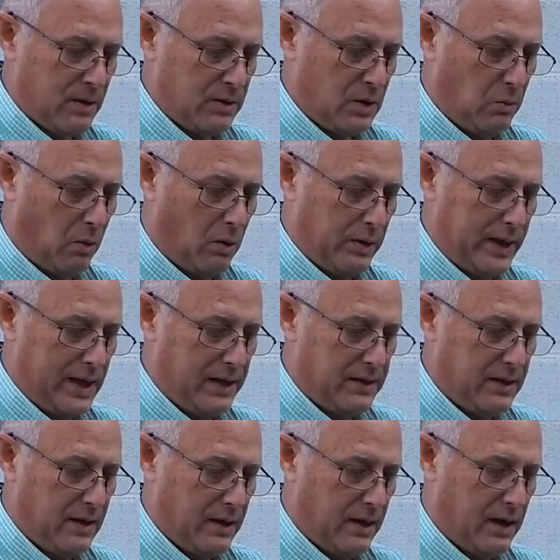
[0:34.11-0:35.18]
You want it
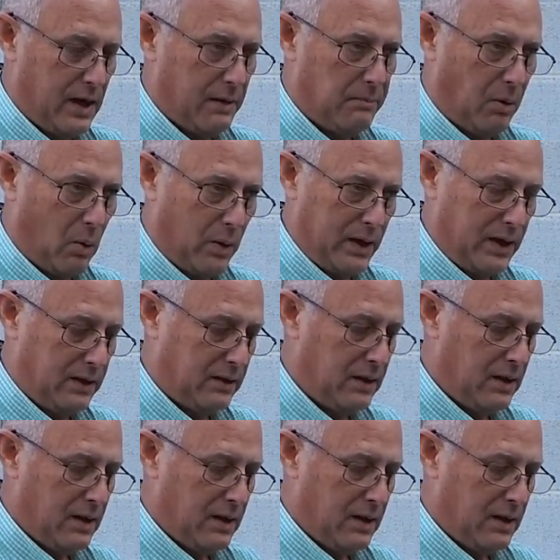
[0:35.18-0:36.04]
pointing